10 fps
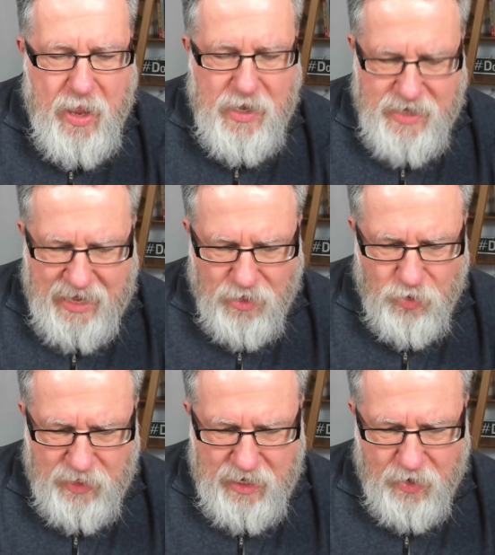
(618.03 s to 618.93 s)
Take a
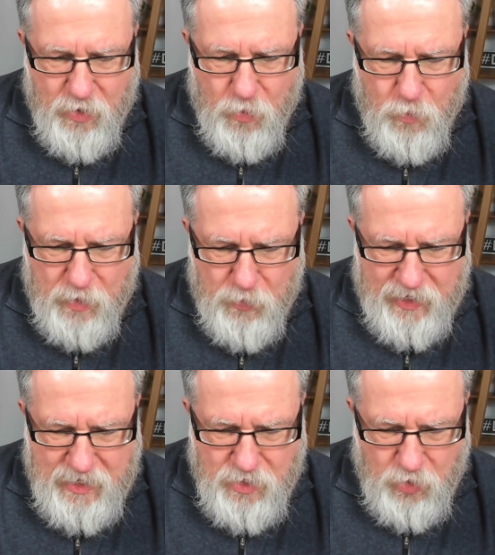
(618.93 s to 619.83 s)
look here what we
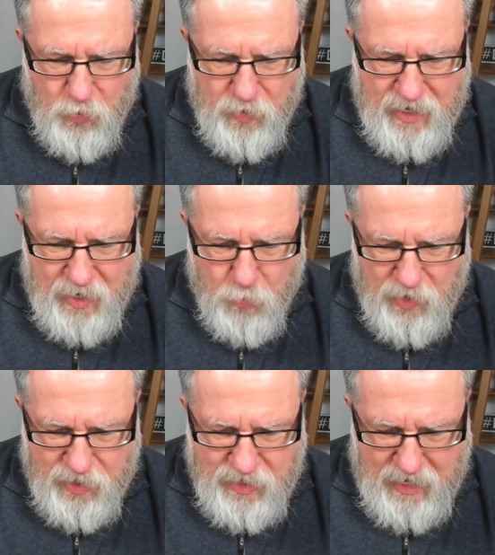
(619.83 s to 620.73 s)
can do
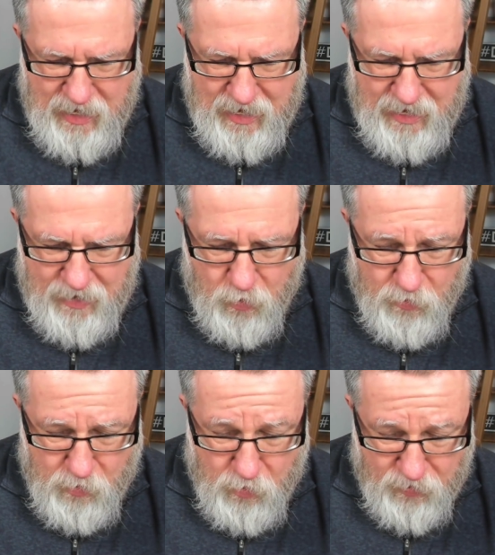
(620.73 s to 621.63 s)
with, uh,
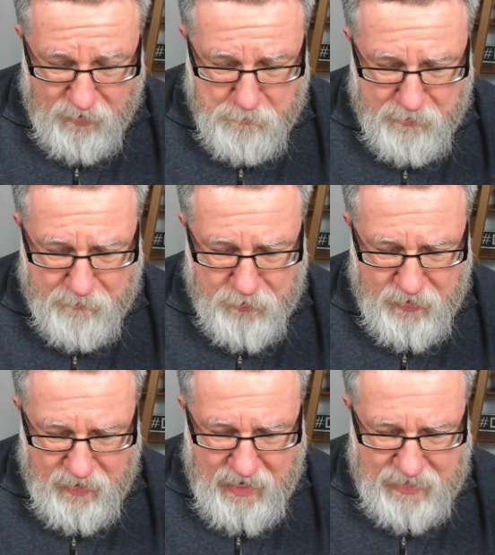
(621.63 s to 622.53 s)
or, or the,
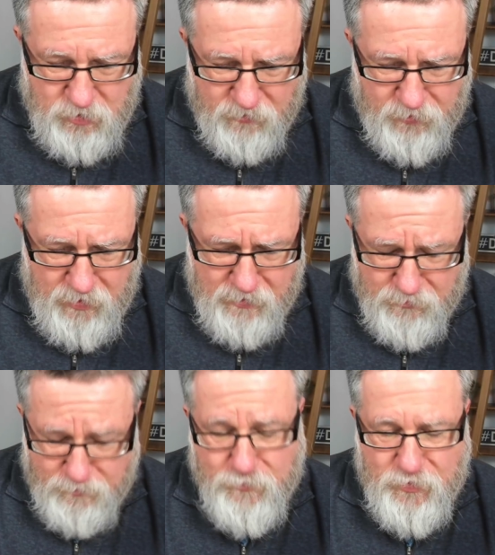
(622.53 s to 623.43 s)
the extra the
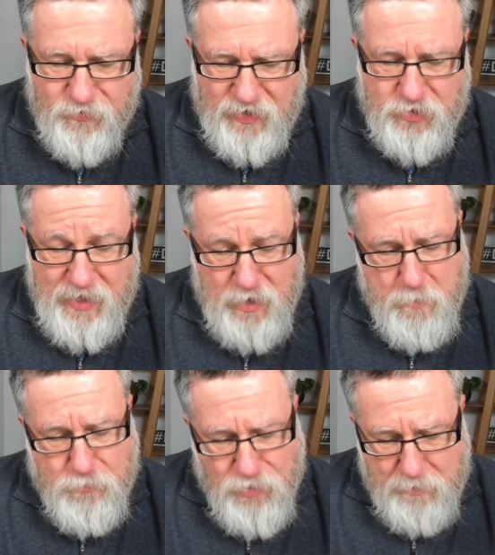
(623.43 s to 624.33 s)
feature that you
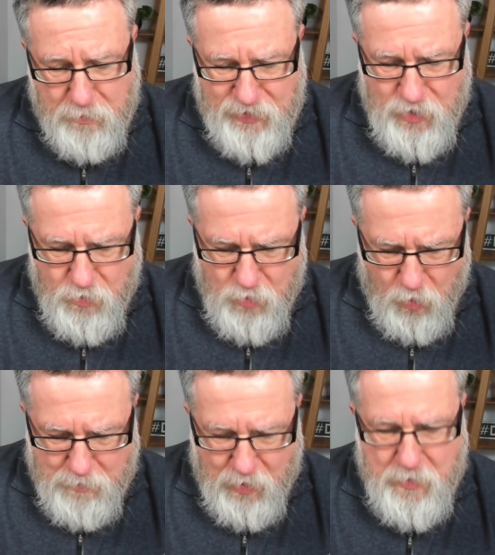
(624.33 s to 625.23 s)
probably don't know
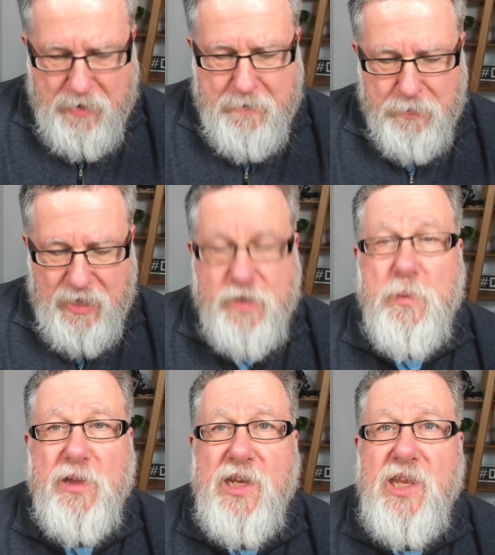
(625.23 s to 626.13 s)
about that's
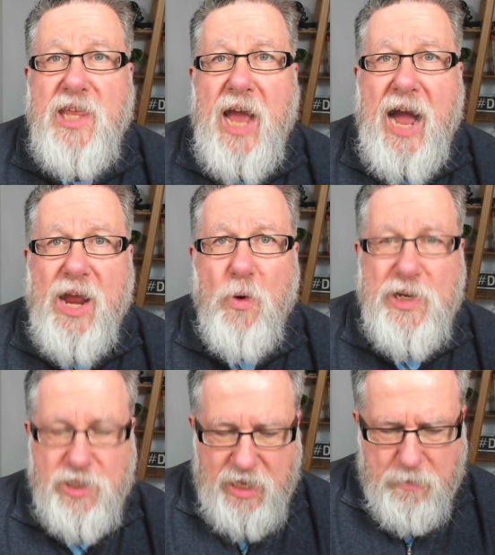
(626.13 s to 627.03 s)
built into the
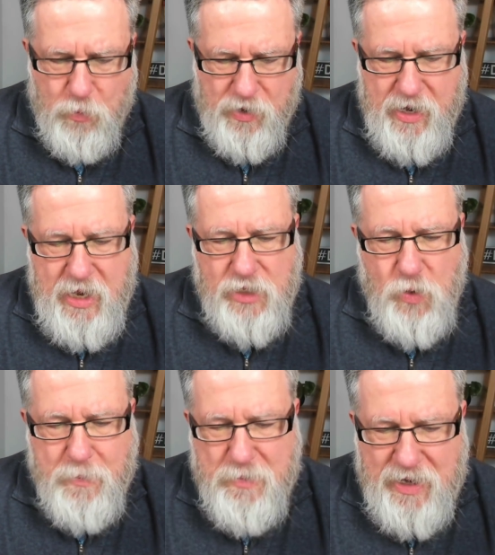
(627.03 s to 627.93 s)
iOS keyboard. So
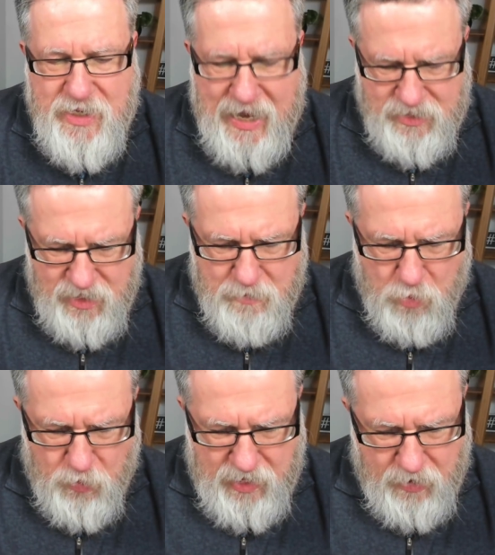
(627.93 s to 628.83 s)
I'm in my texting
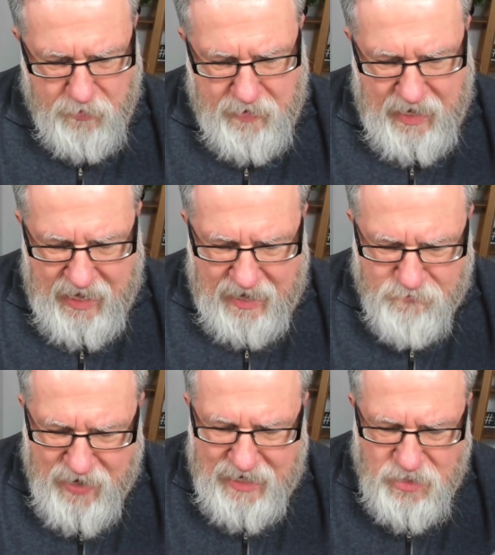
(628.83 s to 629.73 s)
mode here, and
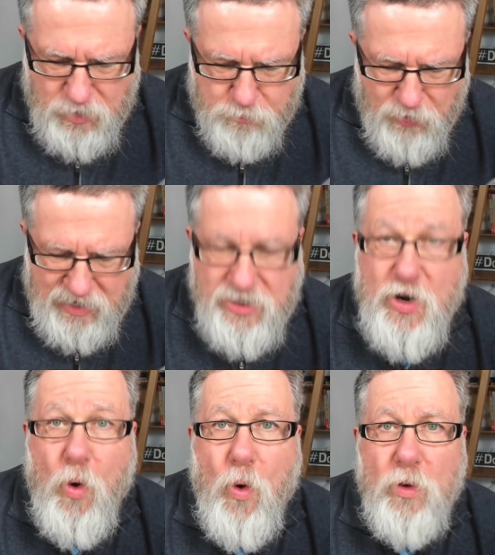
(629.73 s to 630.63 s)
if I just press and
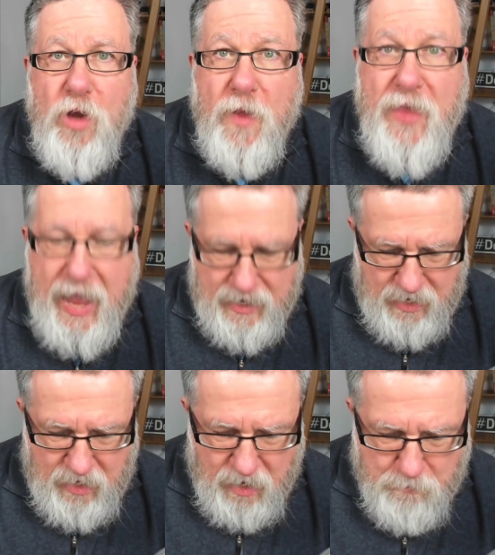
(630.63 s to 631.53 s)
hold on that
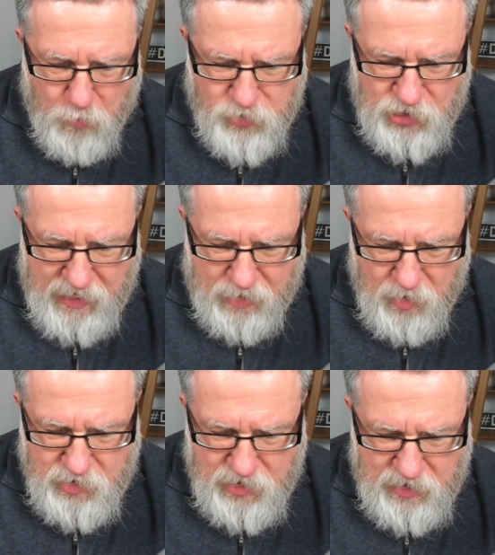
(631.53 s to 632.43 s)
emoji
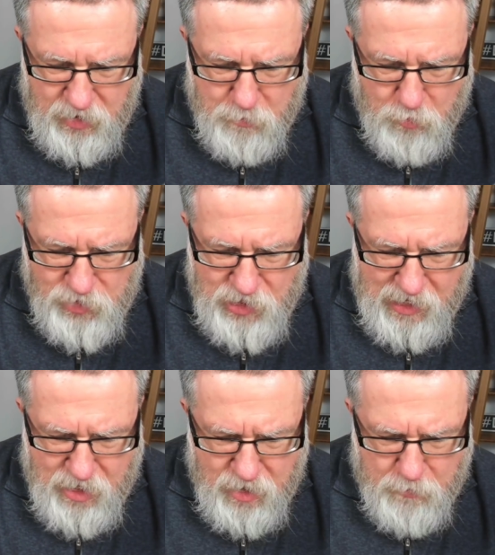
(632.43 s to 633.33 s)
icon. See the little emoji
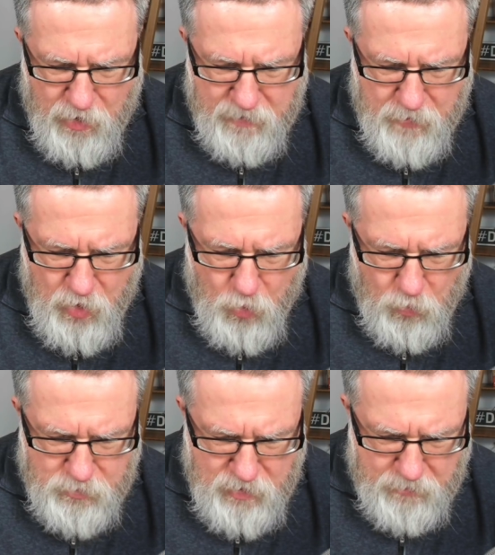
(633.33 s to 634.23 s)
icon on the bottom?
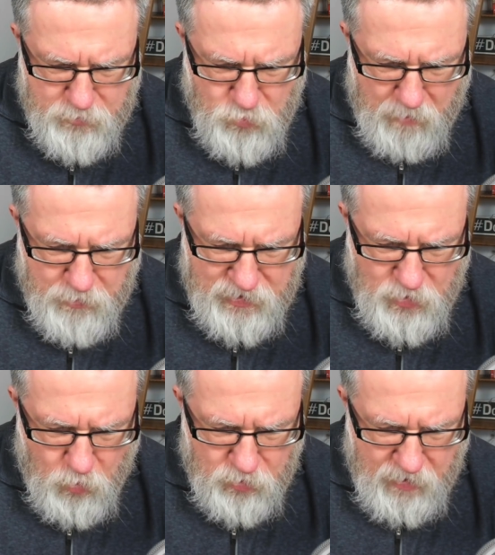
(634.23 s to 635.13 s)
Watch what happens when I press
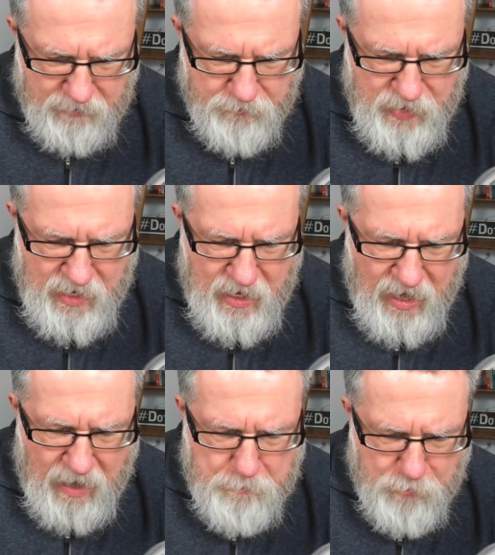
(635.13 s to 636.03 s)
and hold on it.
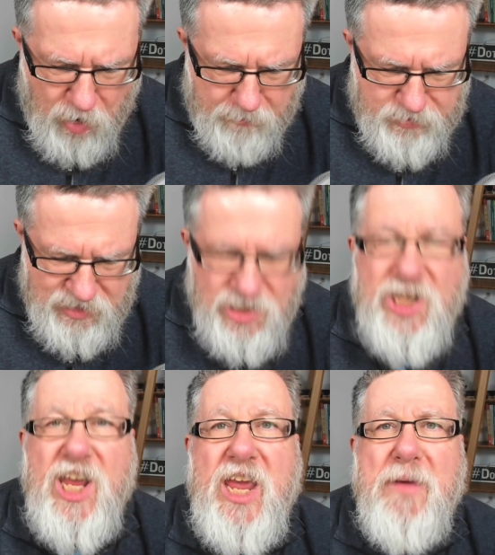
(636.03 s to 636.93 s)
Up pops this
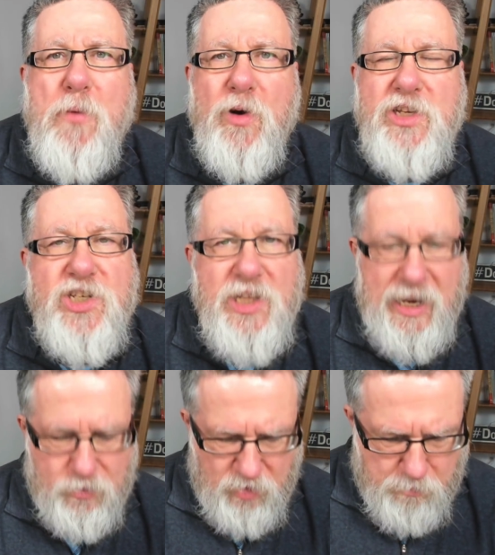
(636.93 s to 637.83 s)
keyboard
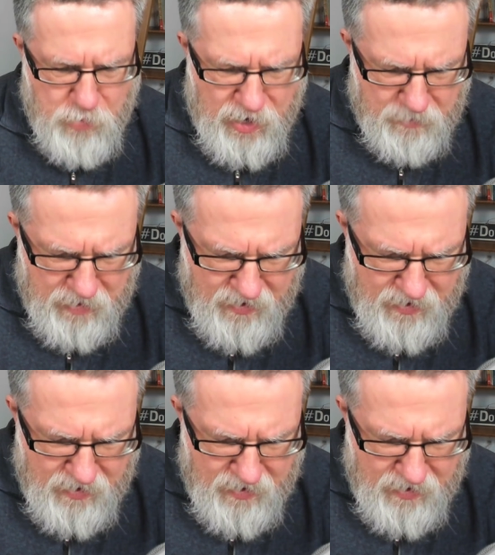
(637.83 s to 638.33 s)
selector at the bottom